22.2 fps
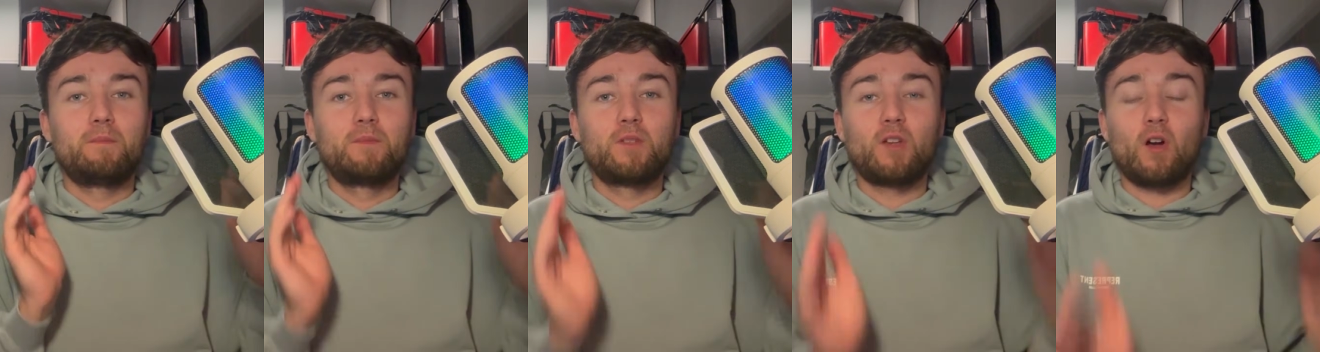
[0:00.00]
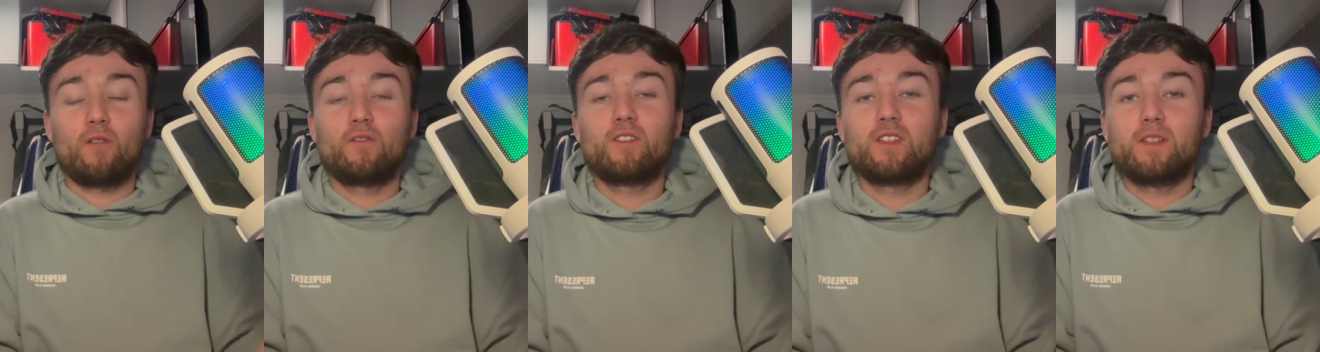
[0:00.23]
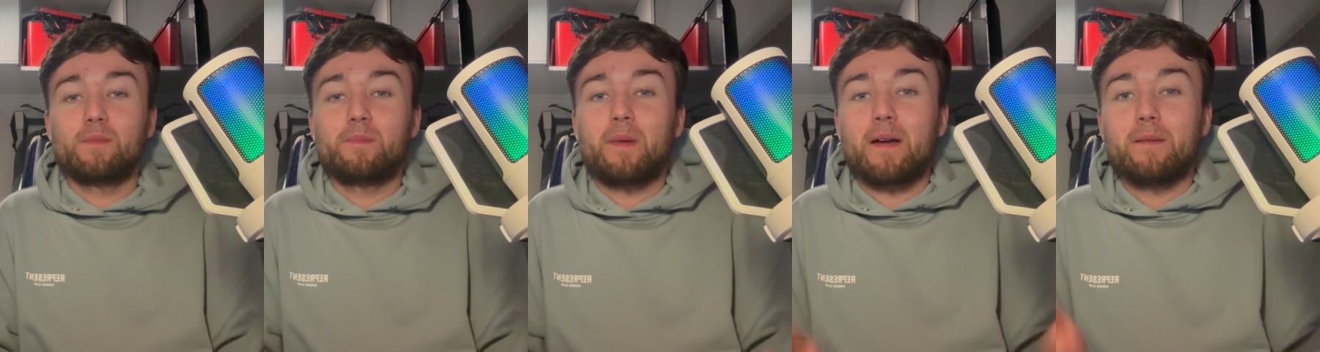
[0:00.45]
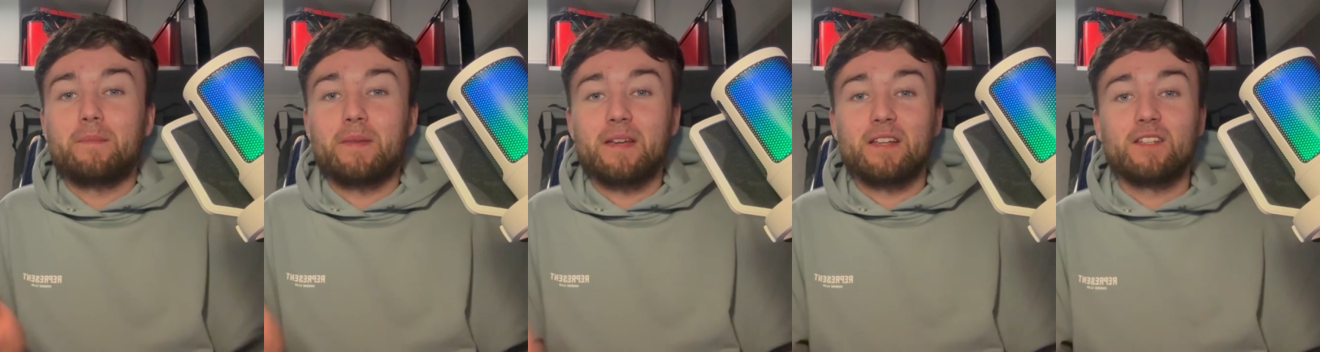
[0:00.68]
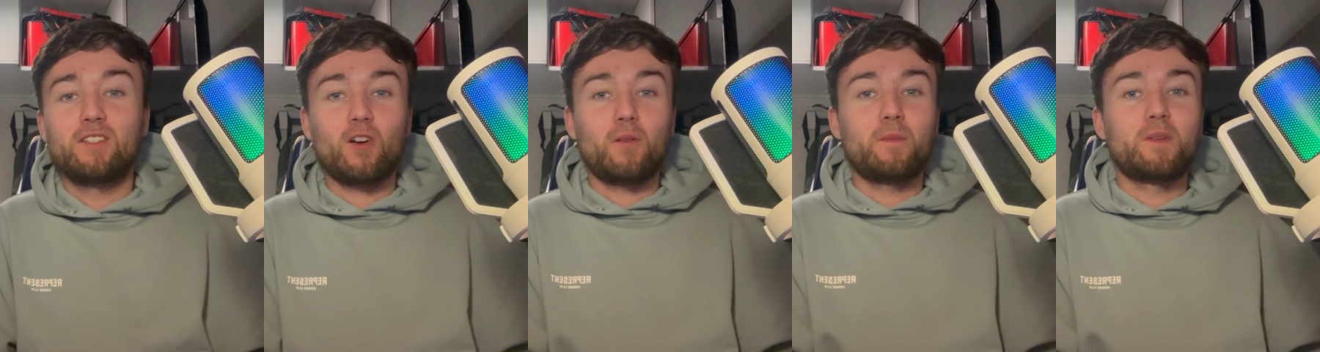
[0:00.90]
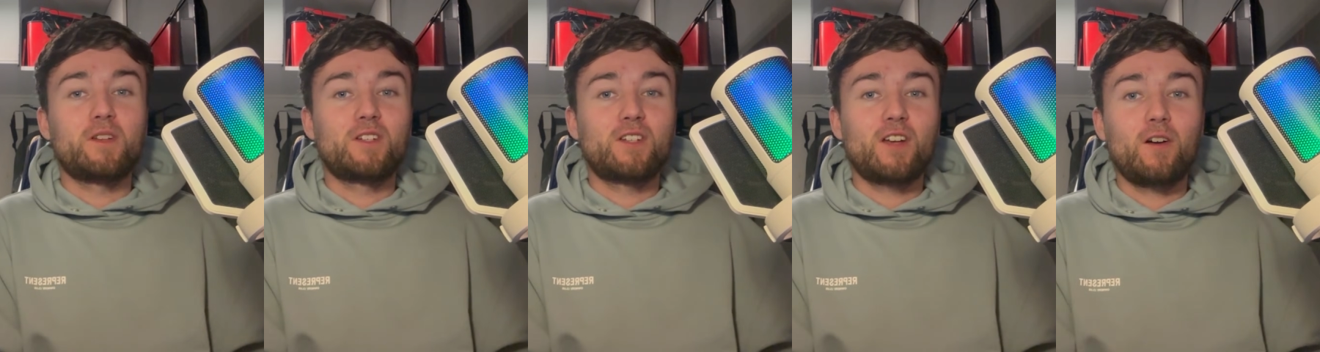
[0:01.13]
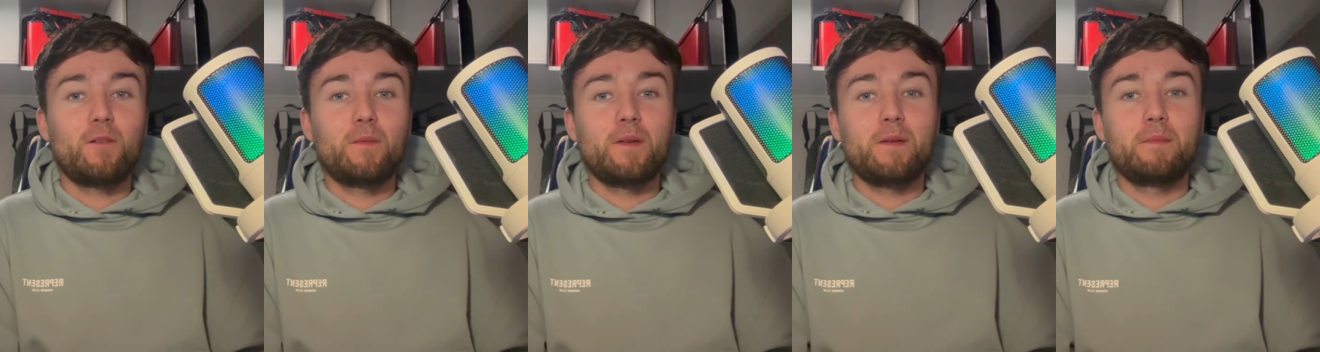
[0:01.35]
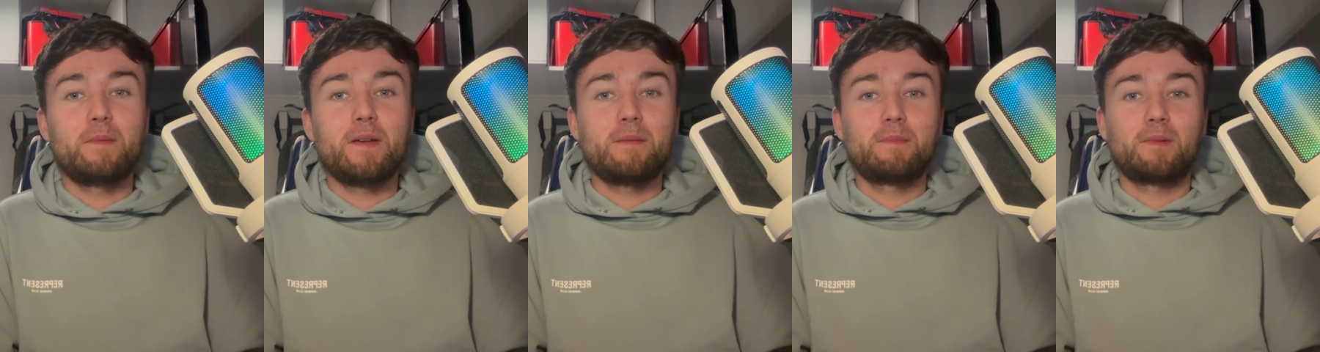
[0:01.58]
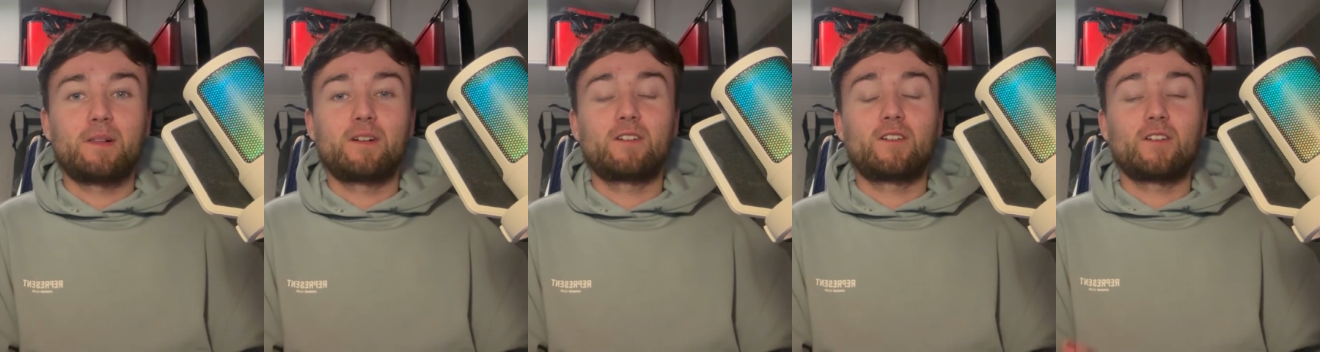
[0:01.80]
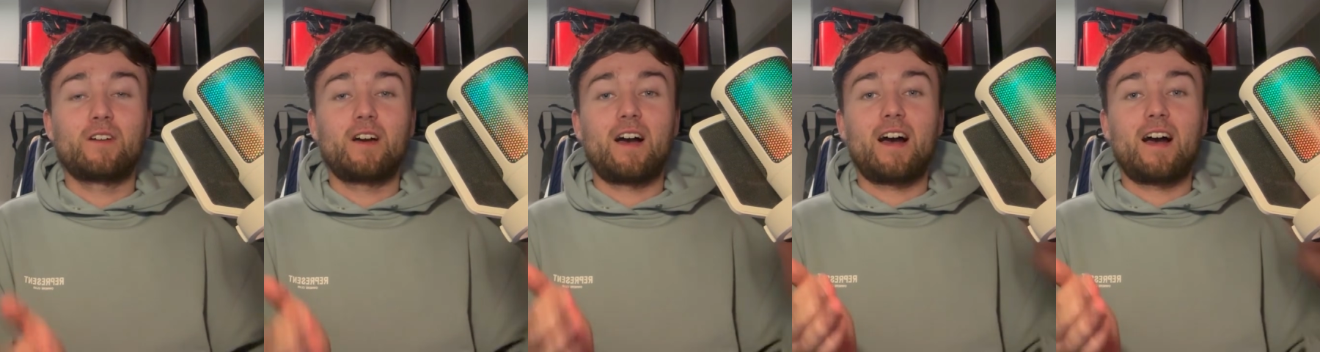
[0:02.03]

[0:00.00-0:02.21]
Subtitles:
So obviously by it being Thomas Shelby, people are going